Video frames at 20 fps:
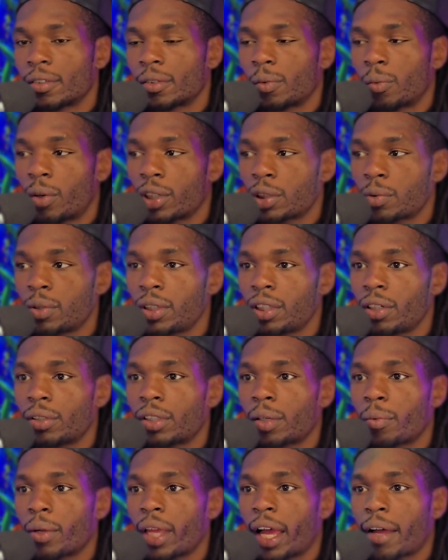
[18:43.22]
once we
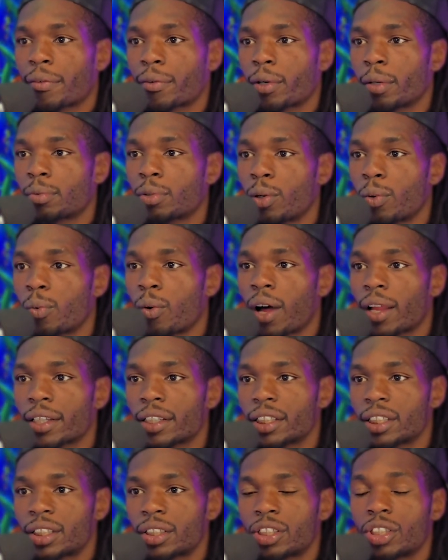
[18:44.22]
know that we have crypto
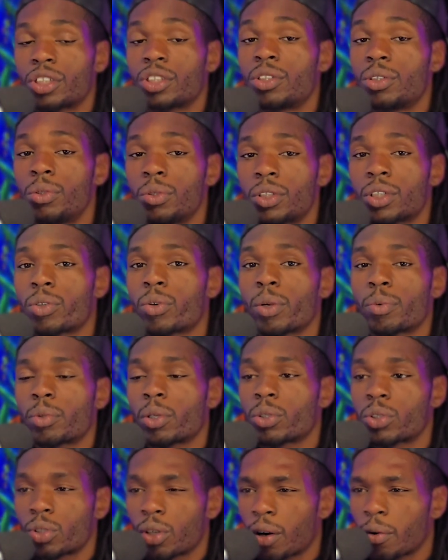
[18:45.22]
wallets to use the
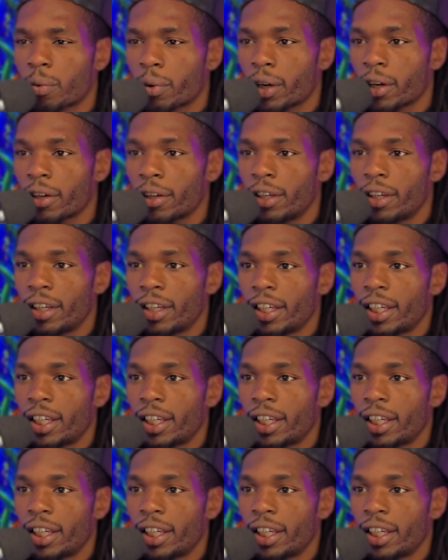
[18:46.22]
crypto software,